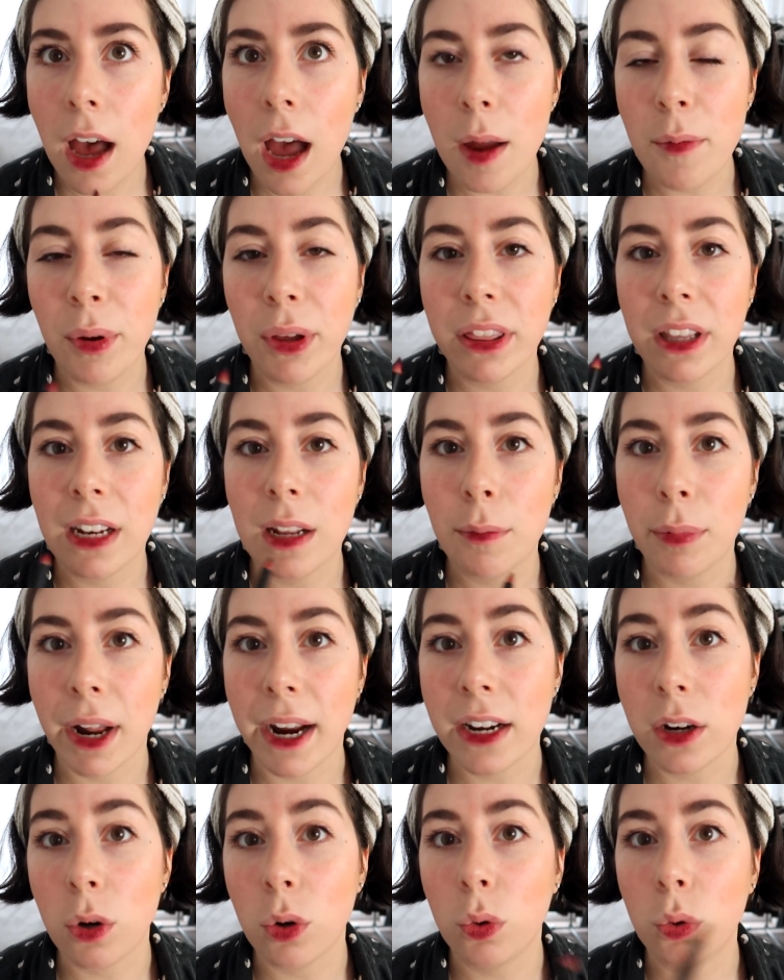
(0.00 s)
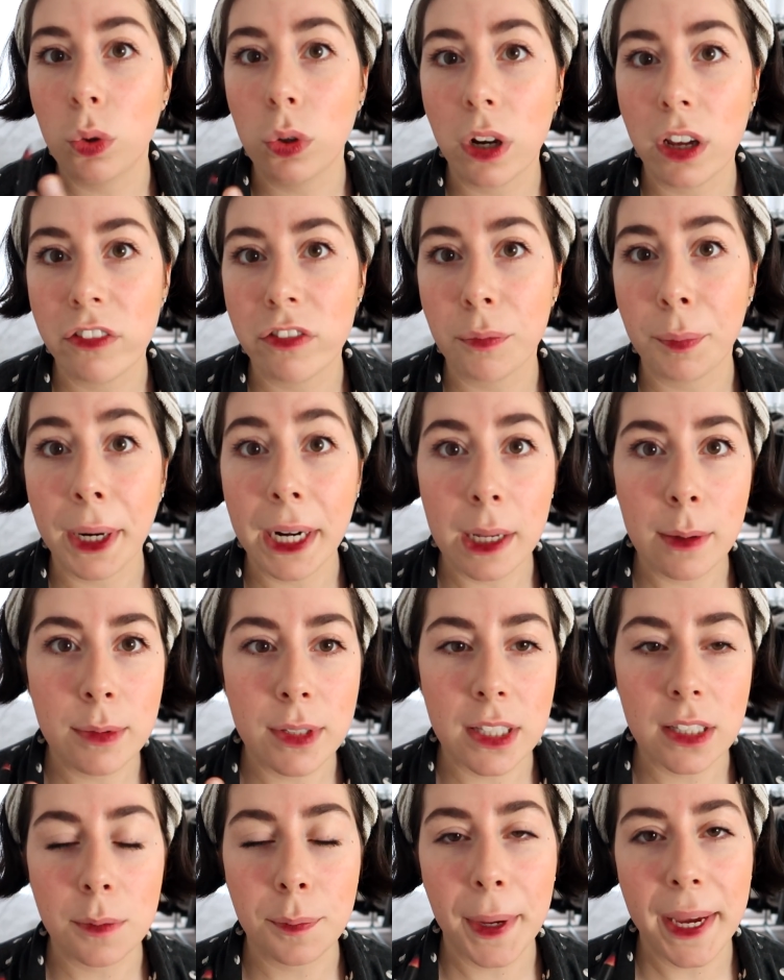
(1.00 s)
I put the lip liner all over my
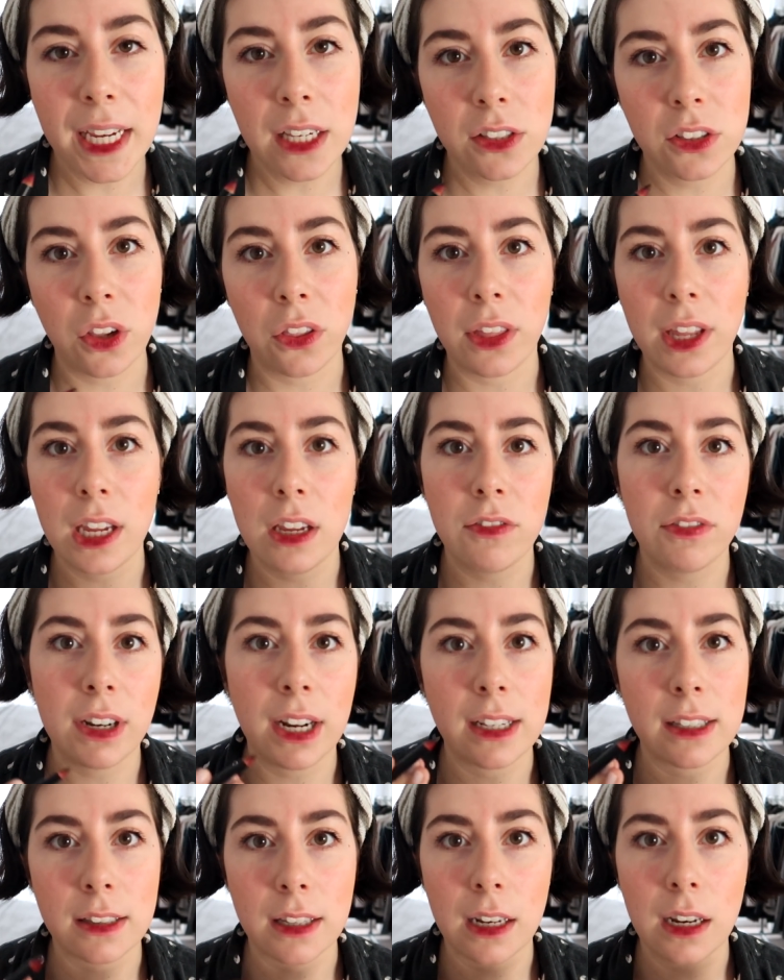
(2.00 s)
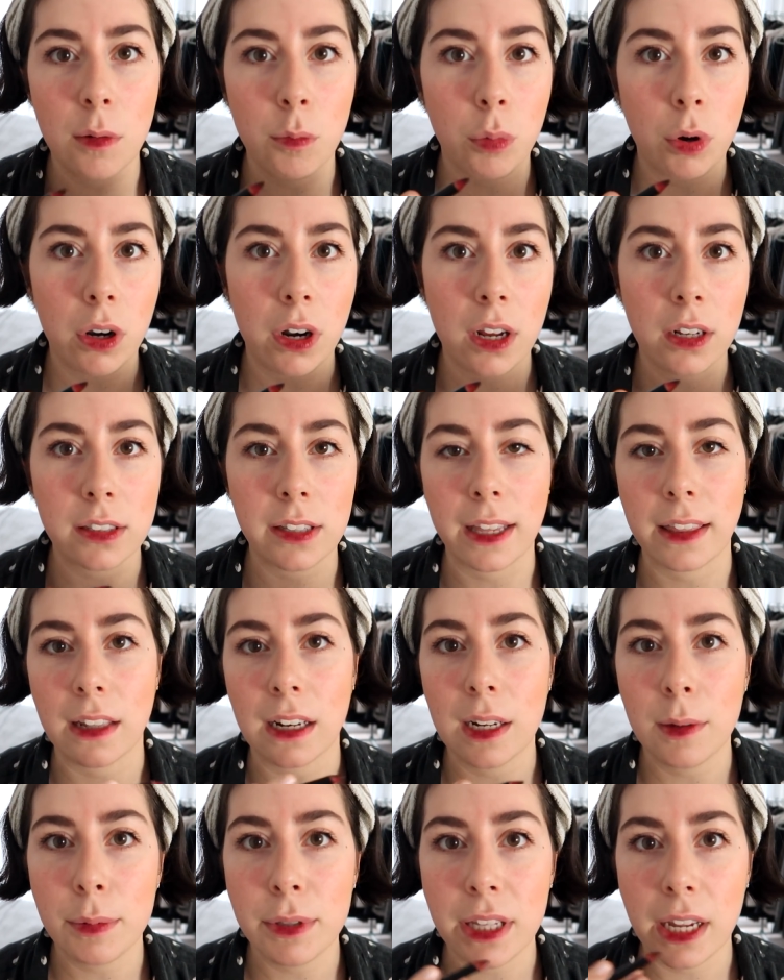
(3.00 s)
lips as a base, so that even as the lip products like
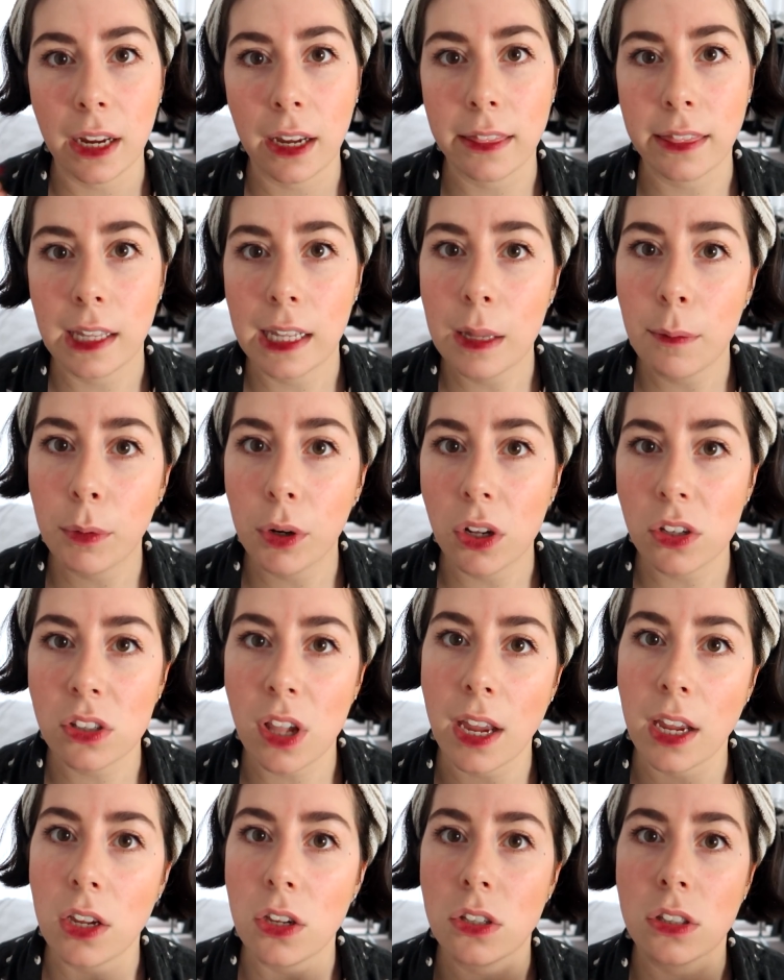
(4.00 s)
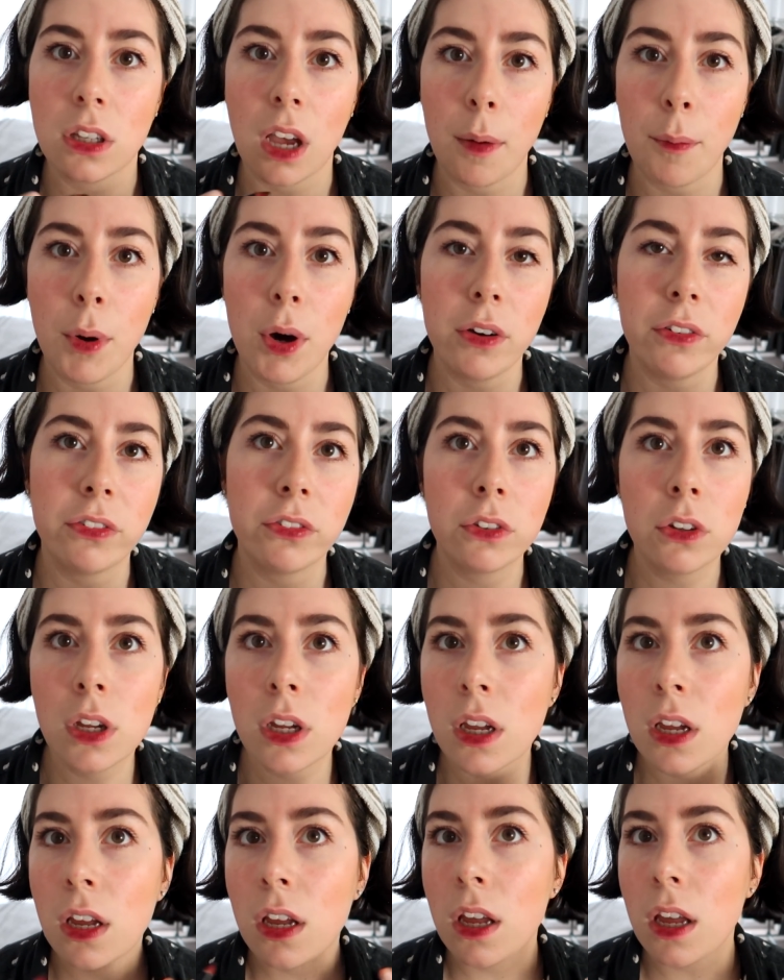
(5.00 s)
the lipstick and the lip gloss I use come off,
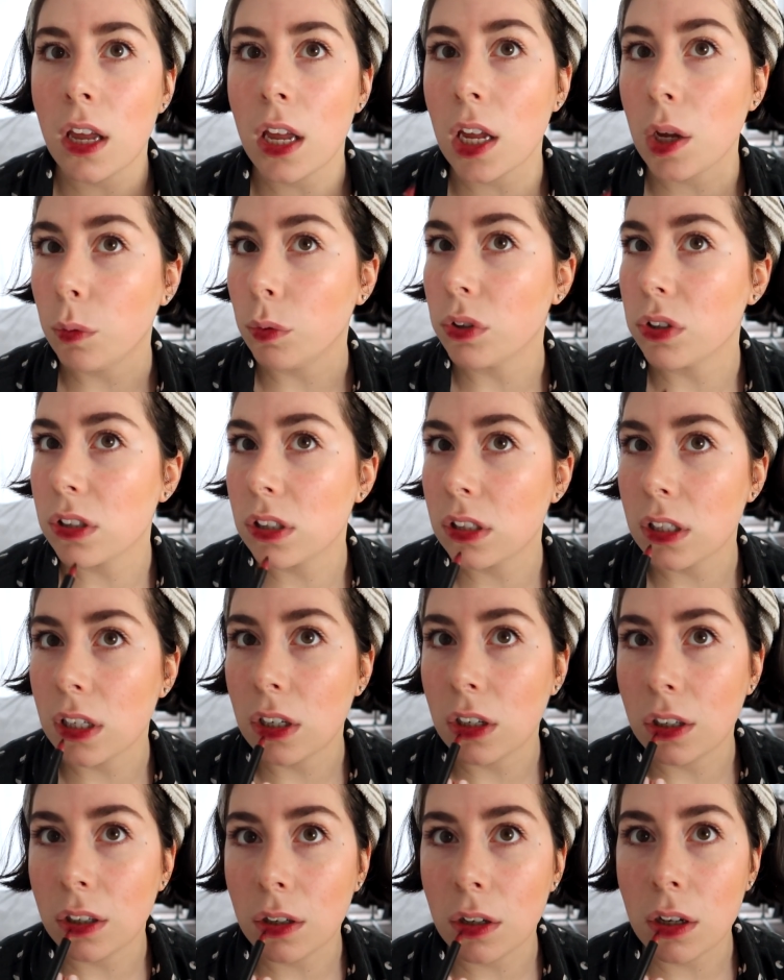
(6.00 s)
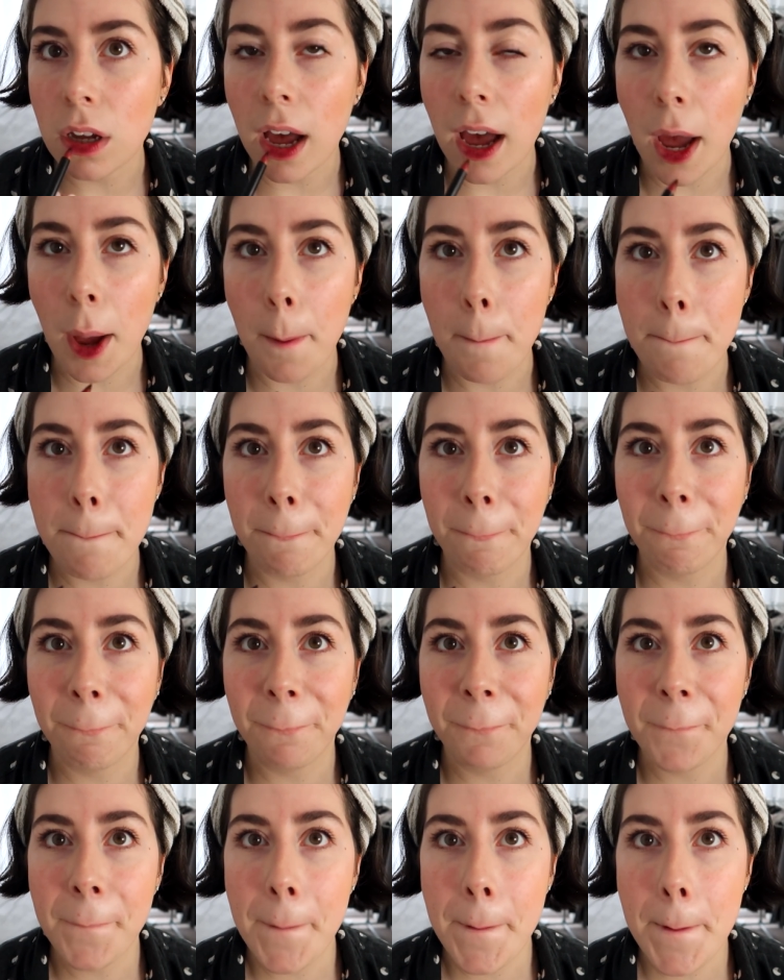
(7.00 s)
it will still
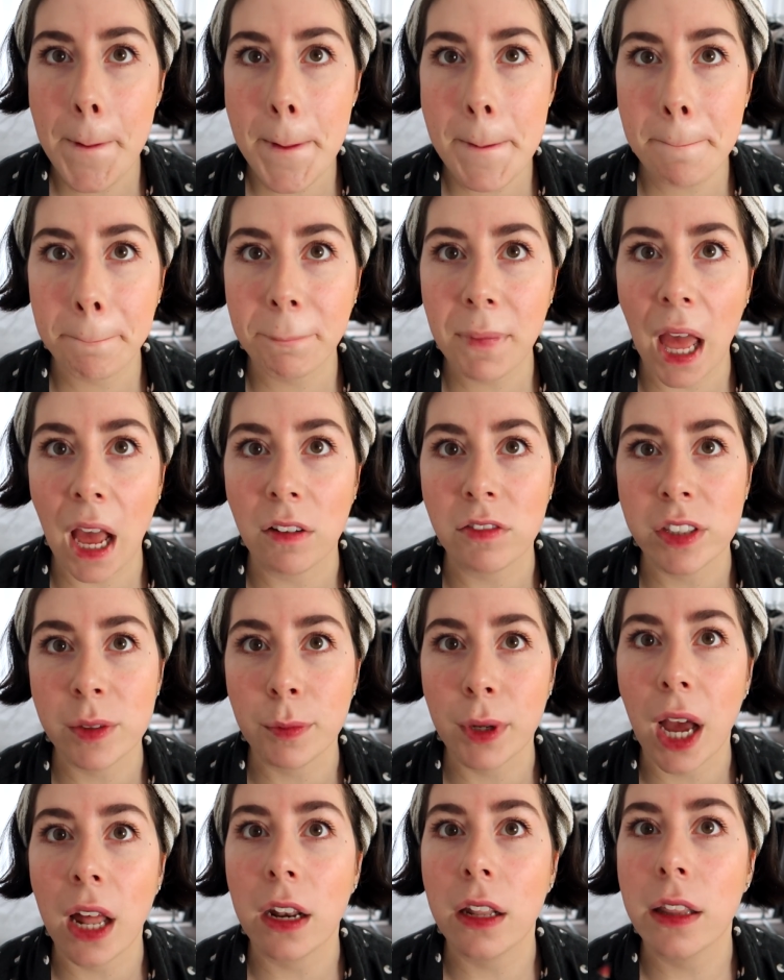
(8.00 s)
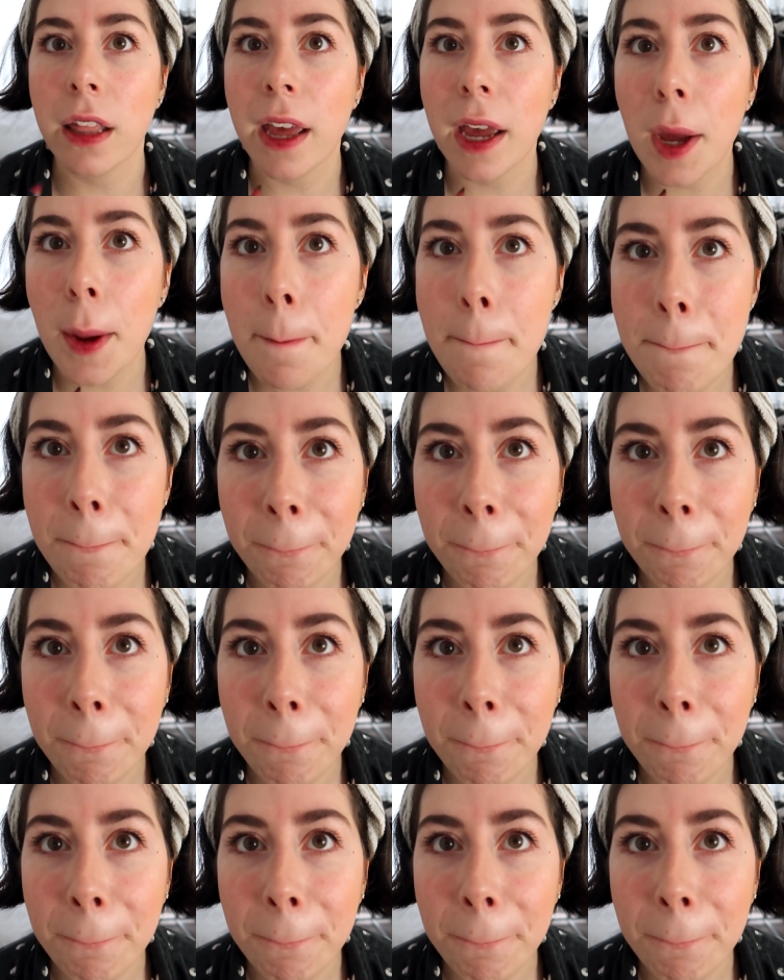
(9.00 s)
have some colour there.